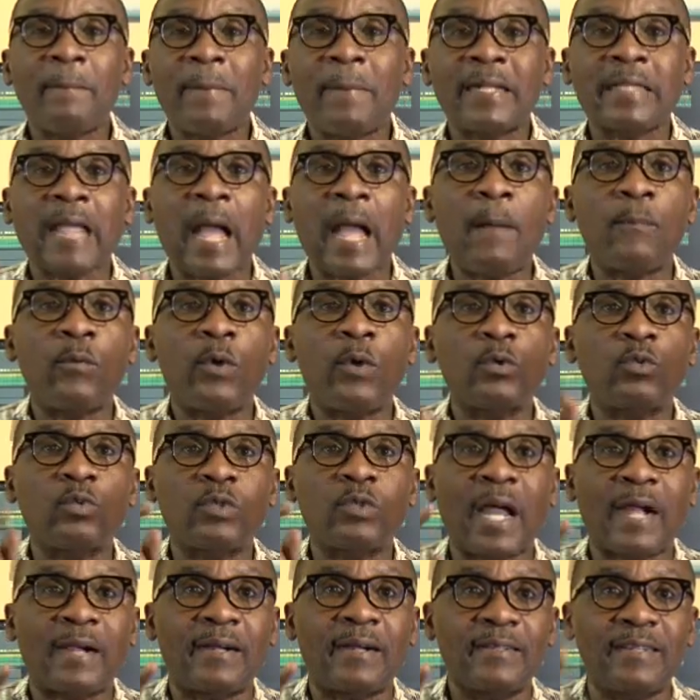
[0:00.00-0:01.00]
But I'm going to
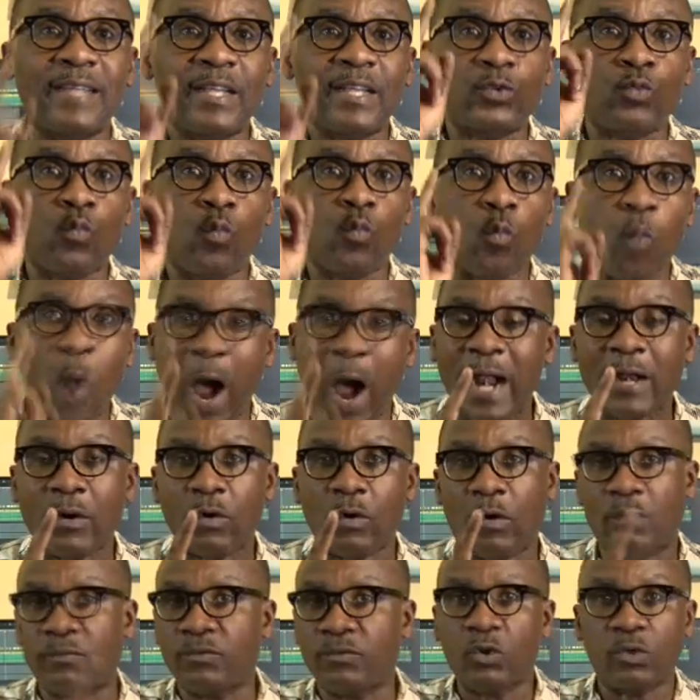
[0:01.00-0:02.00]
tackle just one
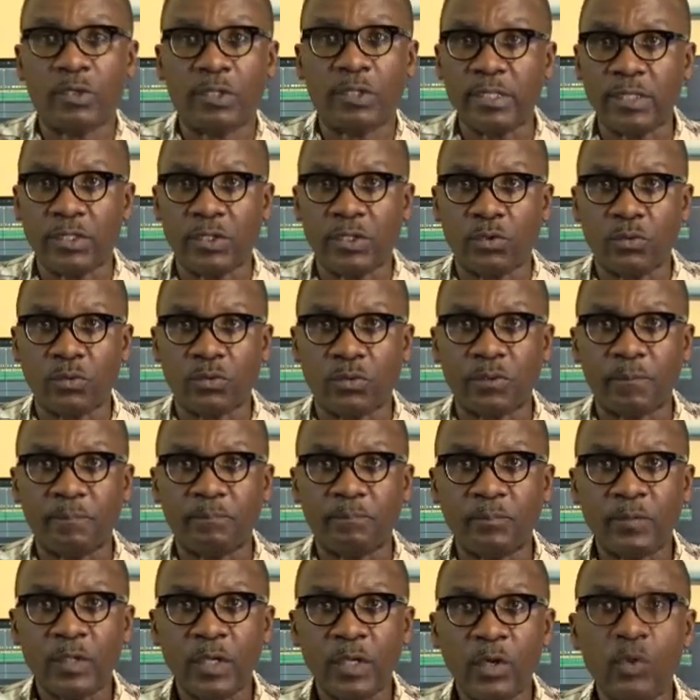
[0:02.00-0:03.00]
of those issues.
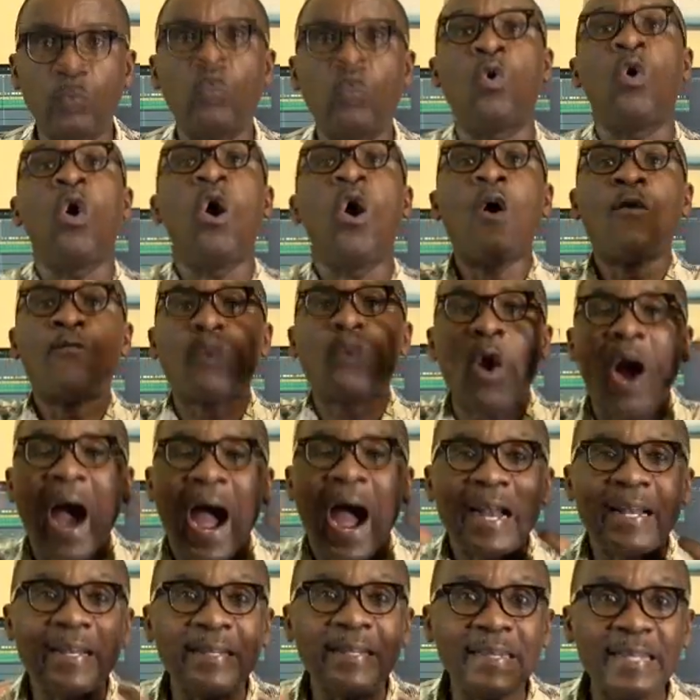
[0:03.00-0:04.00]
For
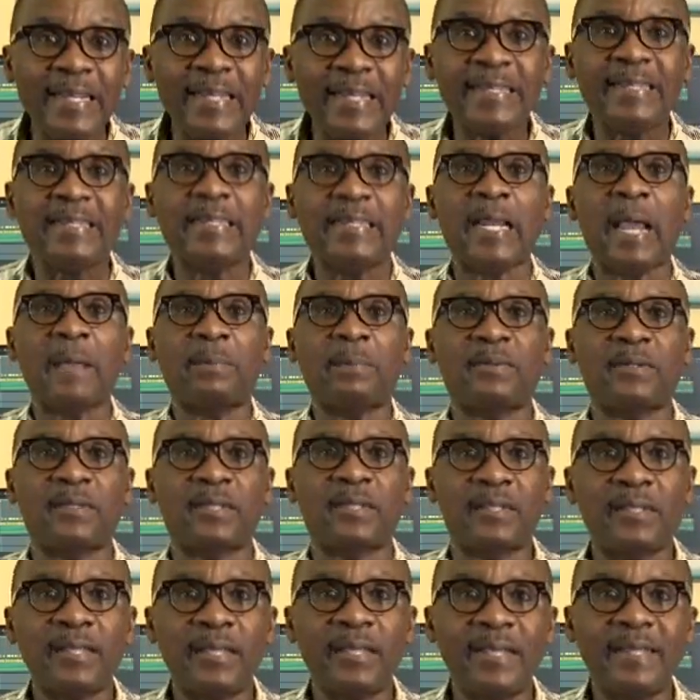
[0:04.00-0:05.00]
an
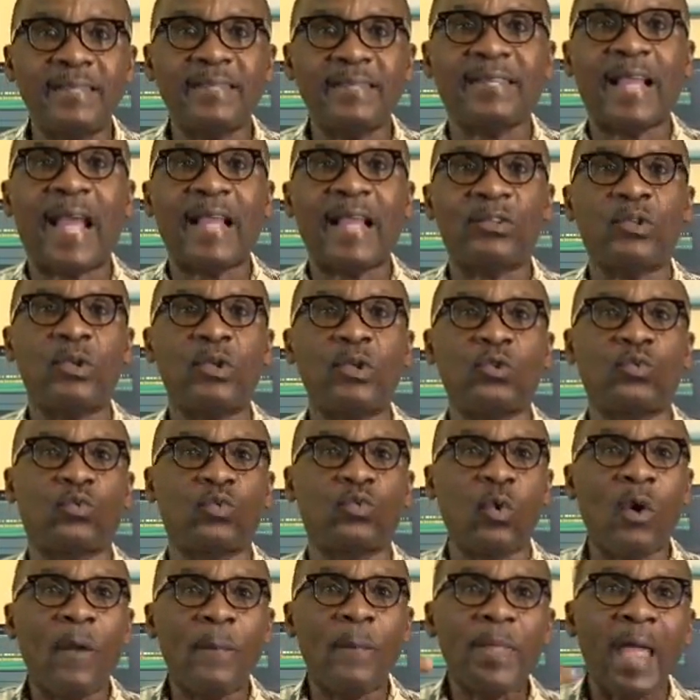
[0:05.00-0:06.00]
in-depth insight
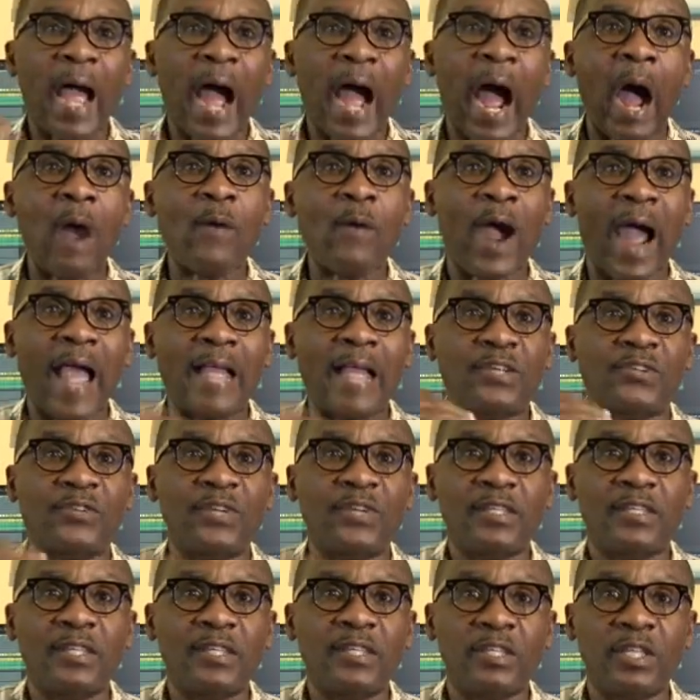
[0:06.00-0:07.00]
into how I
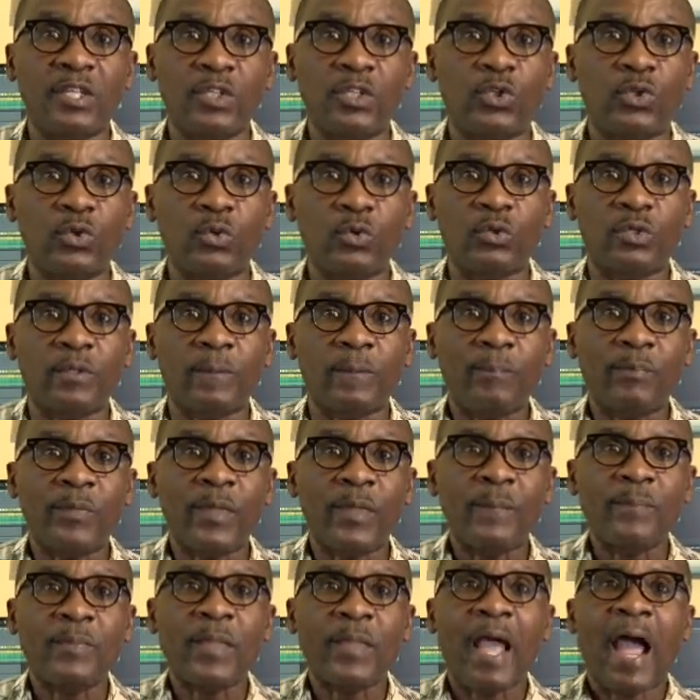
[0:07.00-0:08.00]
treat these issues,
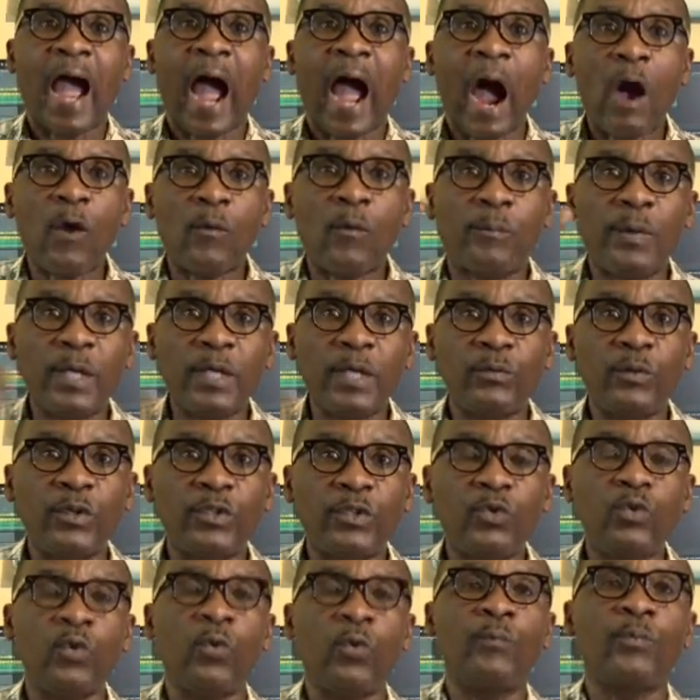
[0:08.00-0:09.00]
I'll plead
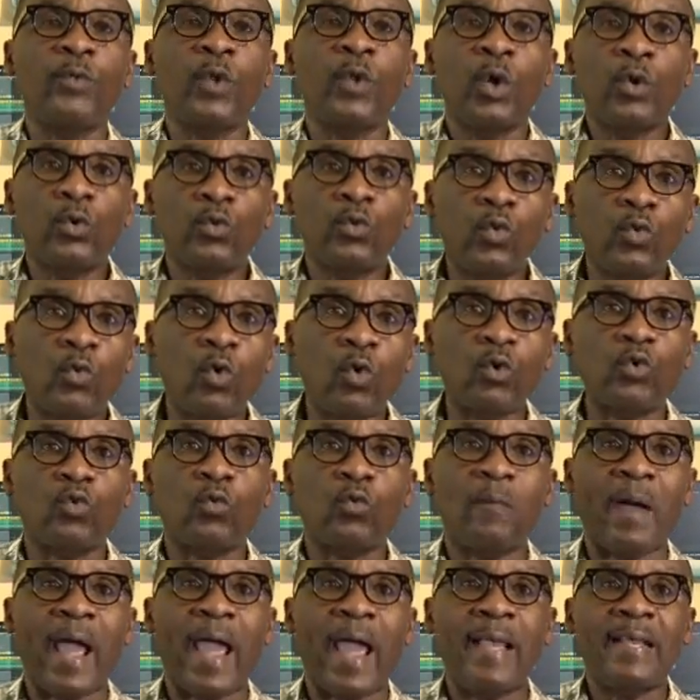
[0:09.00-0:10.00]
with you to go
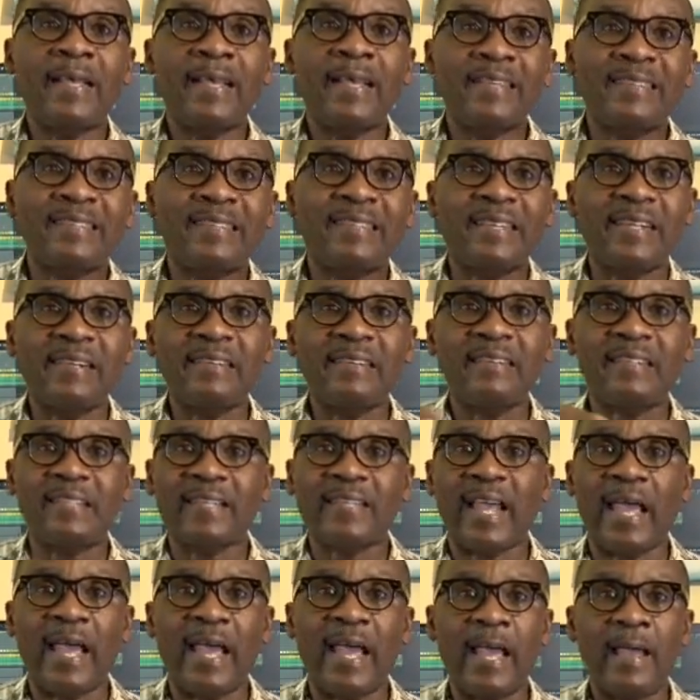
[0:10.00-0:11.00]
to my
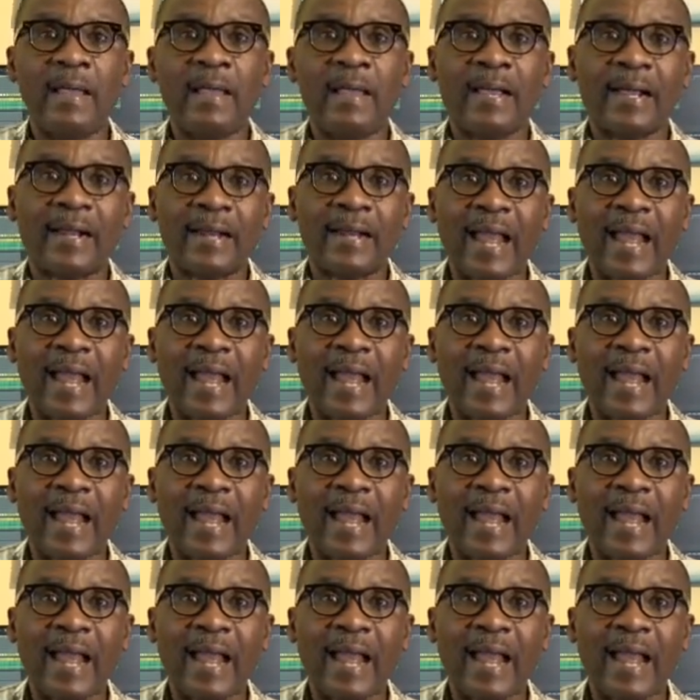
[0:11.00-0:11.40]
Skillshare